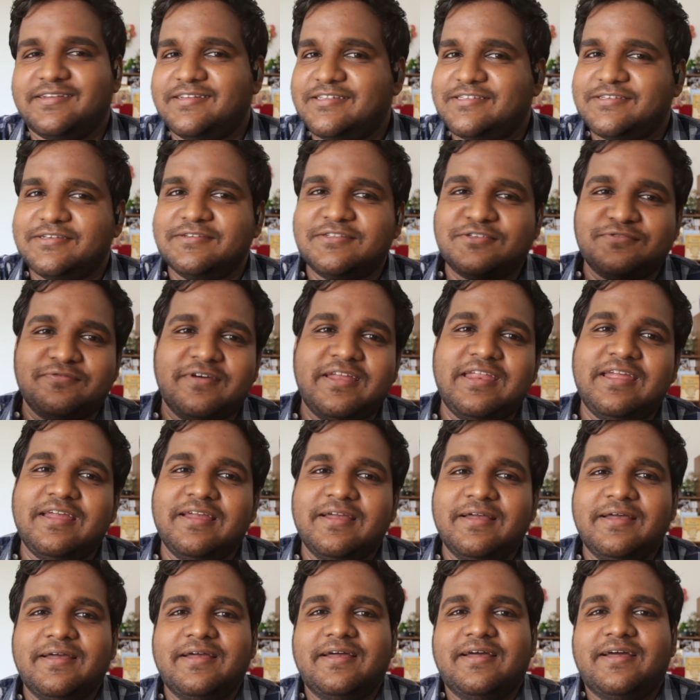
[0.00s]
It's very
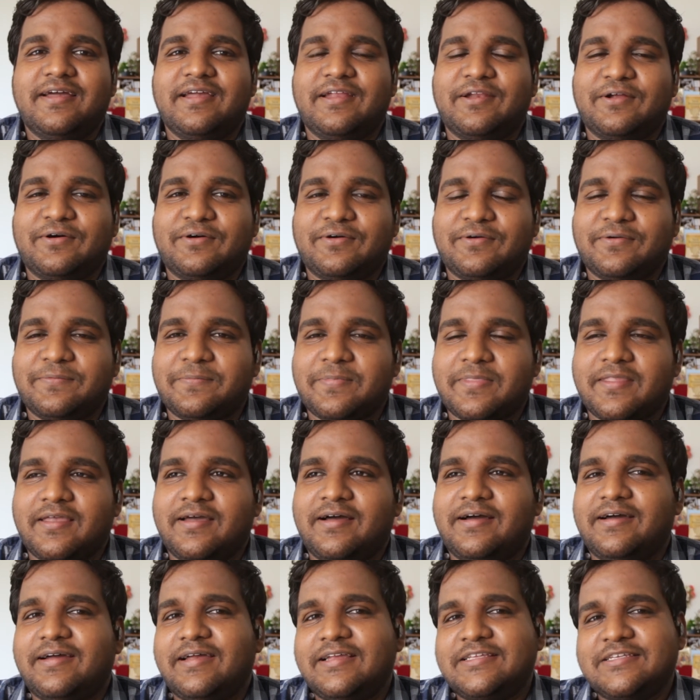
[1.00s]

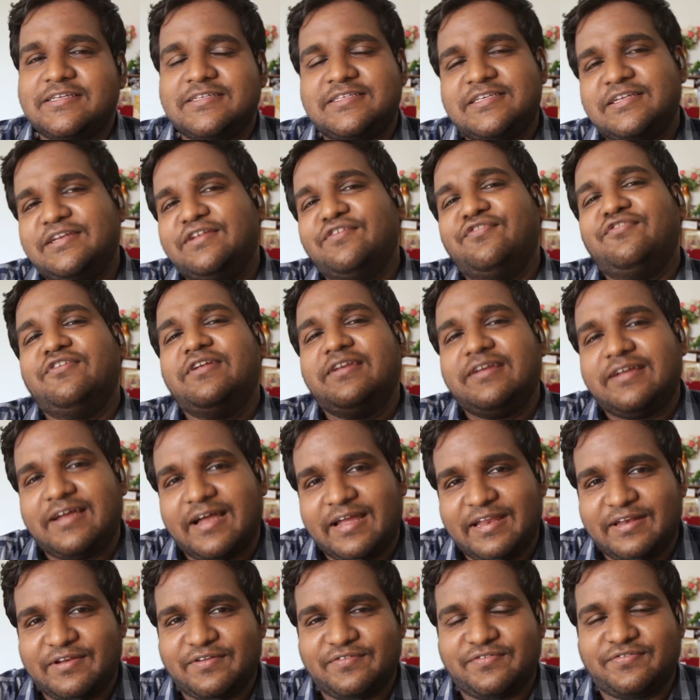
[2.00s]
it's a different
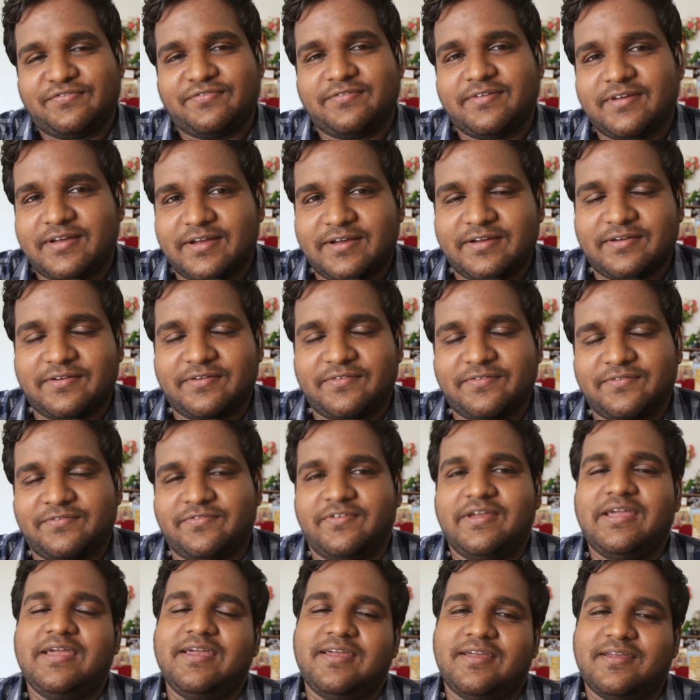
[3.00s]
kind of
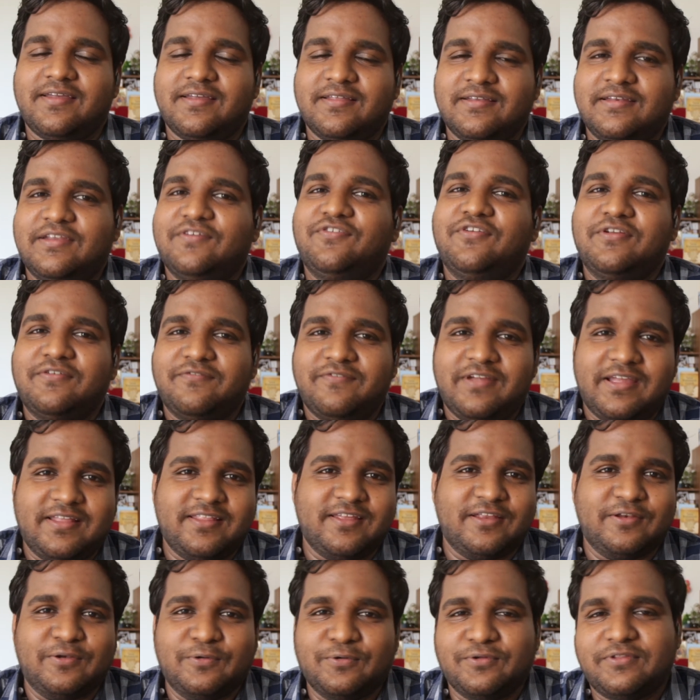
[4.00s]
way, a different way
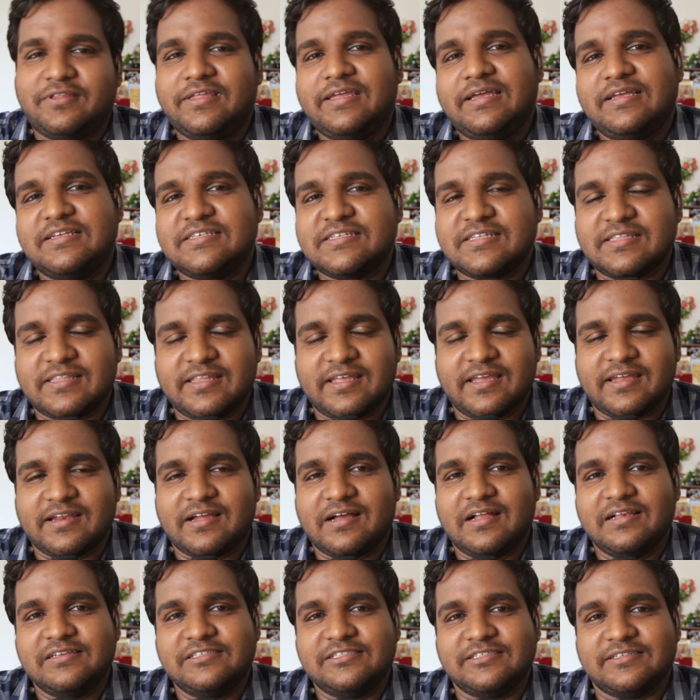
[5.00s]
they do things in their
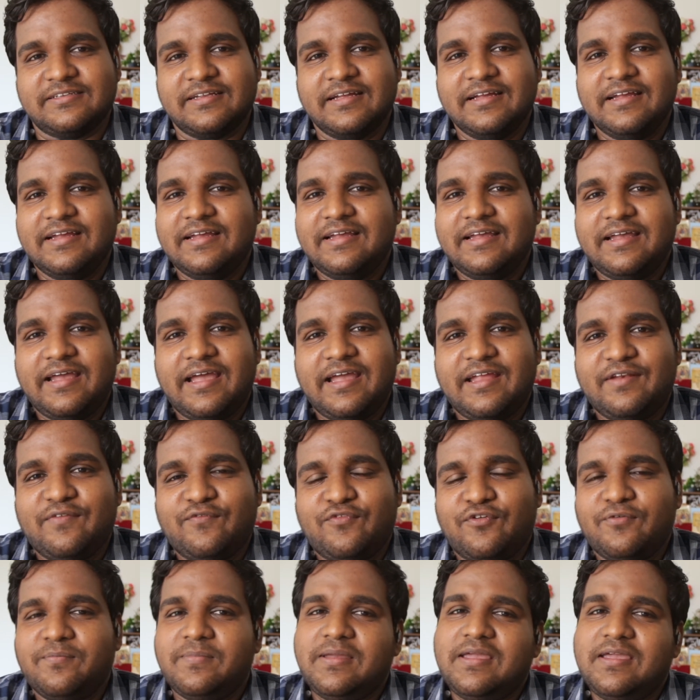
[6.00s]
culture. And
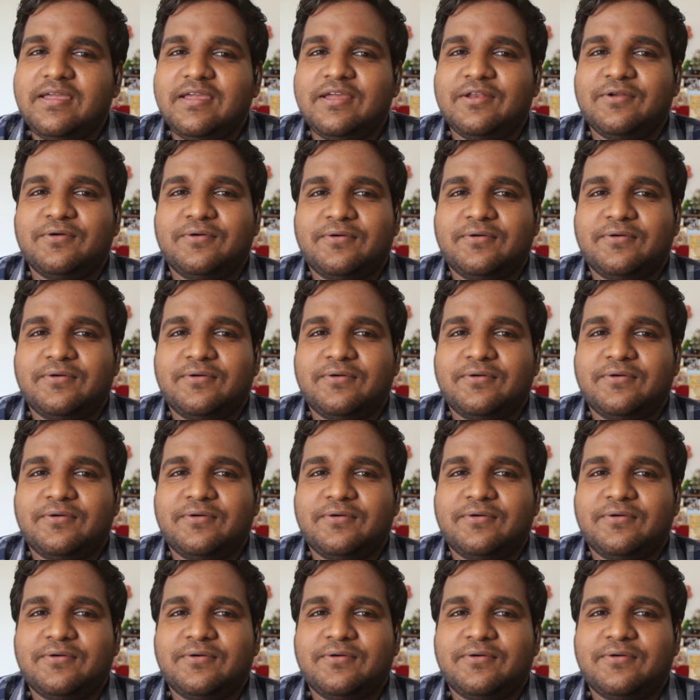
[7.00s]
for me,